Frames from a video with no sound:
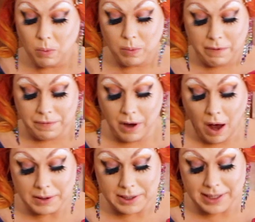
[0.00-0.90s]
If they
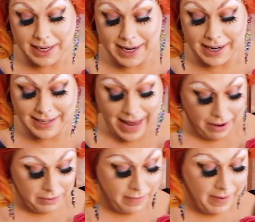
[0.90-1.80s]
aren't sticking
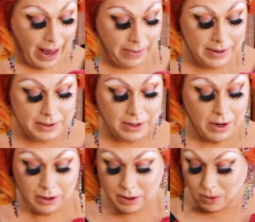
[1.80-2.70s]
down, the
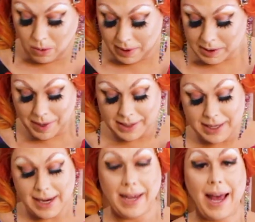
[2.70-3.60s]
flowers, you can always
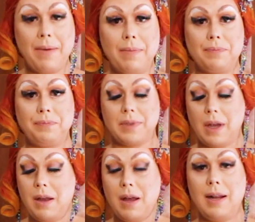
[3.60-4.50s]
basically get
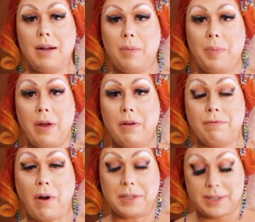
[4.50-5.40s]
a little bit of
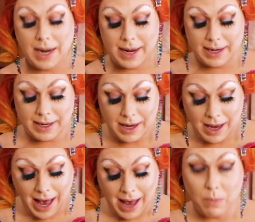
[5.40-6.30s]
frosting,
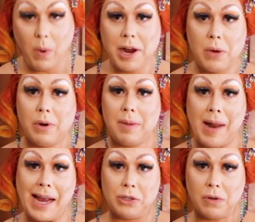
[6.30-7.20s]
and where you want to
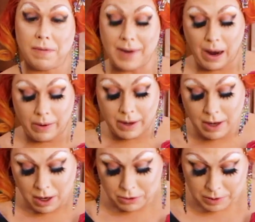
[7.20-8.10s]
place your flower,
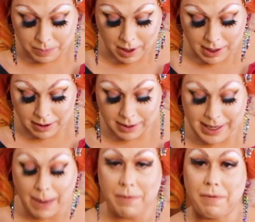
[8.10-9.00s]
just put a little
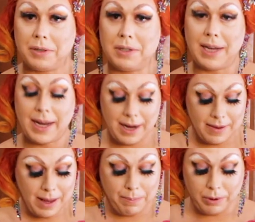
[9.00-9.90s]
dab of frosting
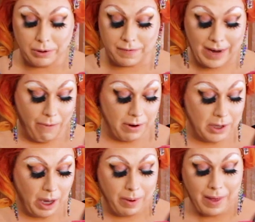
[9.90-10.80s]
and then put your flower on
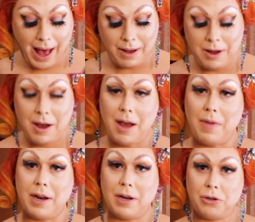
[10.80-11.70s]
top of that,
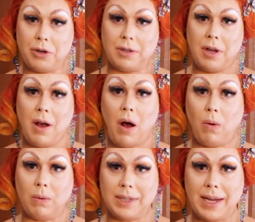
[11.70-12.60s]
and then it should
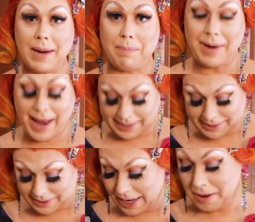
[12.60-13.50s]
hold it in place.